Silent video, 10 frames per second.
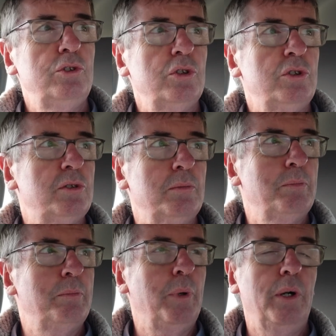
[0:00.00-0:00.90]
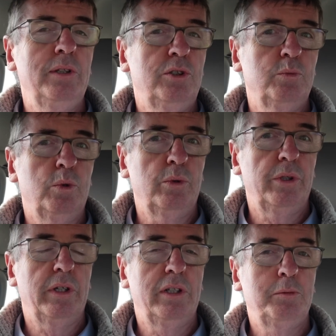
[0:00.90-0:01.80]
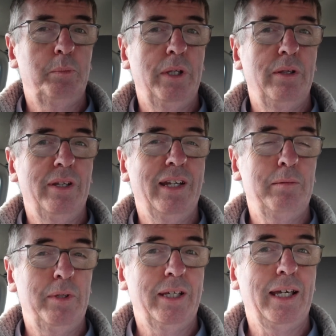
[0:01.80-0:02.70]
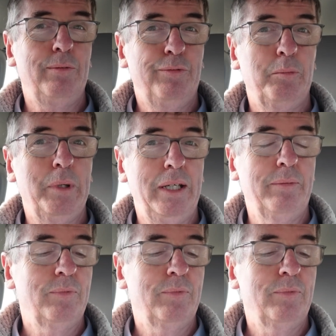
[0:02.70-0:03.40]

just buying to order has been the name of the game for me,